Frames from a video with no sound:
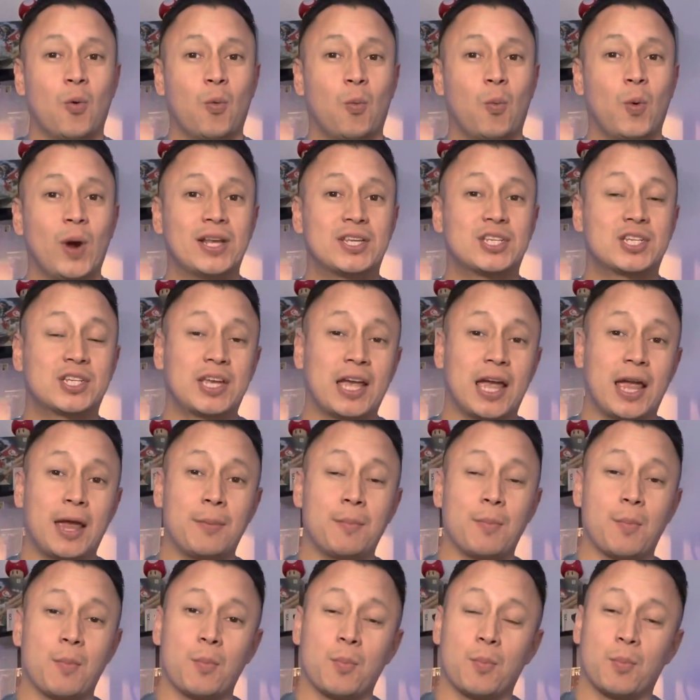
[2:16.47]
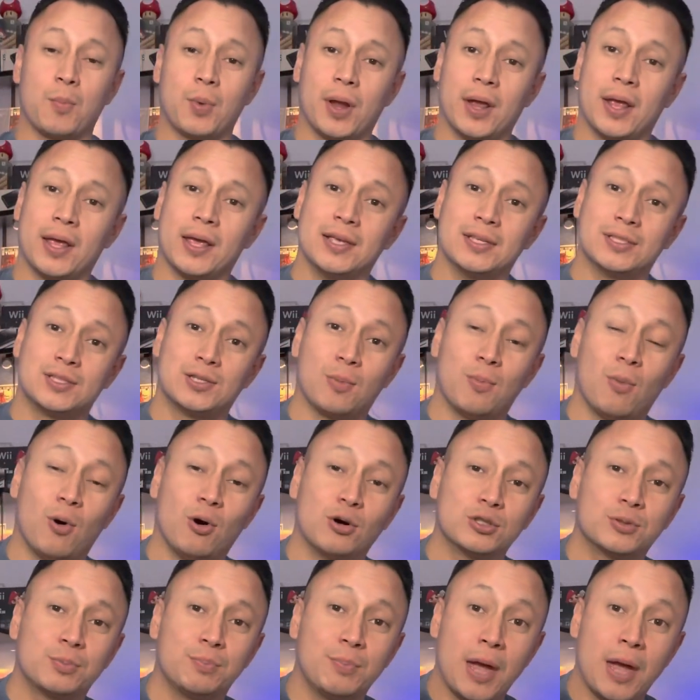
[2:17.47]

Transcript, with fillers: which game is the most